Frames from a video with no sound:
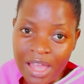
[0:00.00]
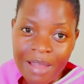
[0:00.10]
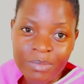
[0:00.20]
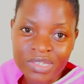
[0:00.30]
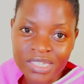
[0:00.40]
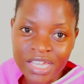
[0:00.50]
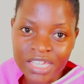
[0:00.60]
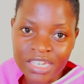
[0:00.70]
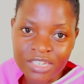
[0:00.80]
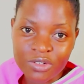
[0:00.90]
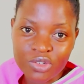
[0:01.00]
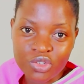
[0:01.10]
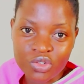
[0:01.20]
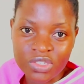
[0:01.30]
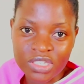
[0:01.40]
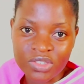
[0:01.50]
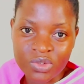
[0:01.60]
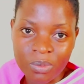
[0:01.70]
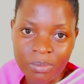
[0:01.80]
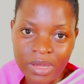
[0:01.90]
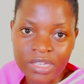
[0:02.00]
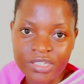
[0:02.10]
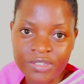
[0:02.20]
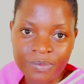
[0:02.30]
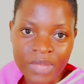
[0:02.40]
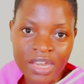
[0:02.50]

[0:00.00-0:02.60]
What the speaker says: I most likely not use it so much.